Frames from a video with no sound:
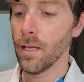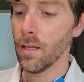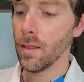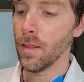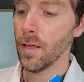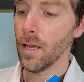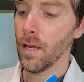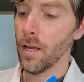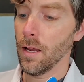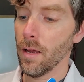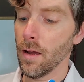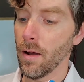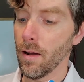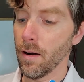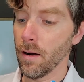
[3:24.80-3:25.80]
They
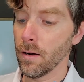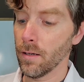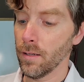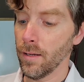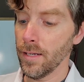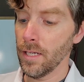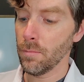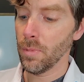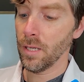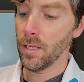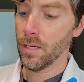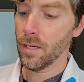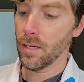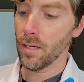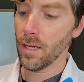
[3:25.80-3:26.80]
are light
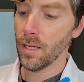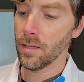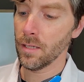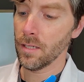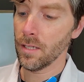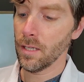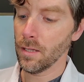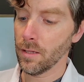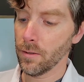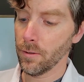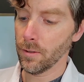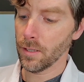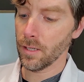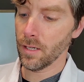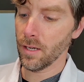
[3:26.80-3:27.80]
pink and the teeth
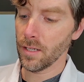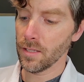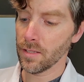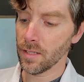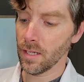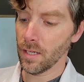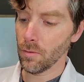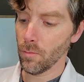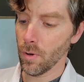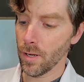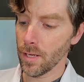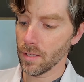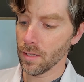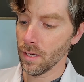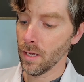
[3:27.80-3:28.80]
look nice and white.
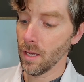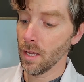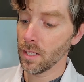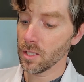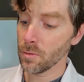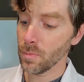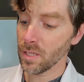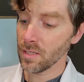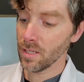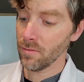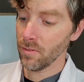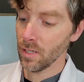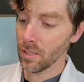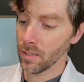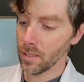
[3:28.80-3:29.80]
And
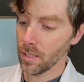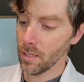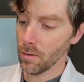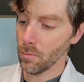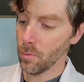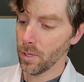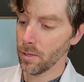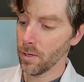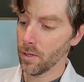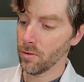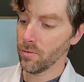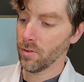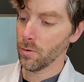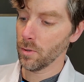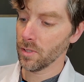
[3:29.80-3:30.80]
specifically, we're going to
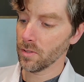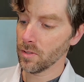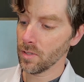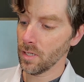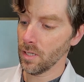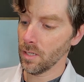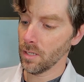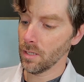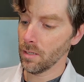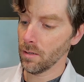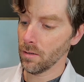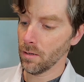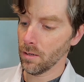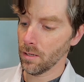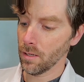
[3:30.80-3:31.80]
focus in
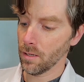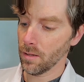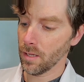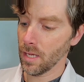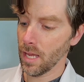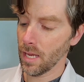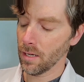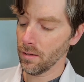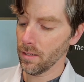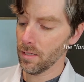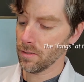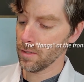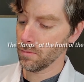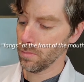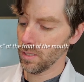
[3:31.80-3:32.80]
on the
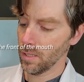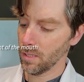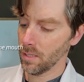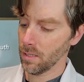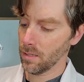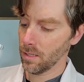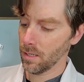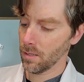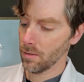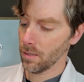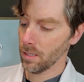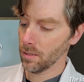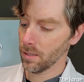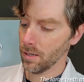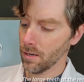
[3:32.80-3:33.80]
canines, the big teeth here,
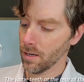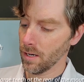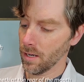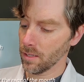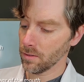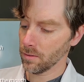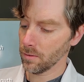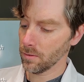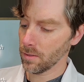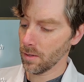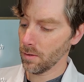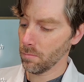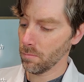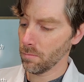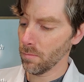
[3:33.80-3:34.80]
and the carnassials,
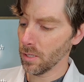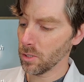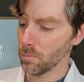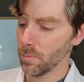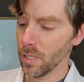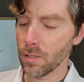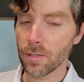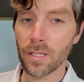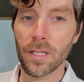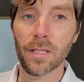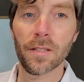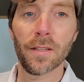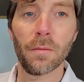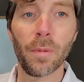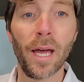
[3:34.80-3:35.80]
the much bigger teeth
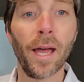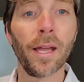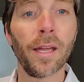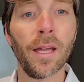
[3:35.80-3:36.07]
in the back.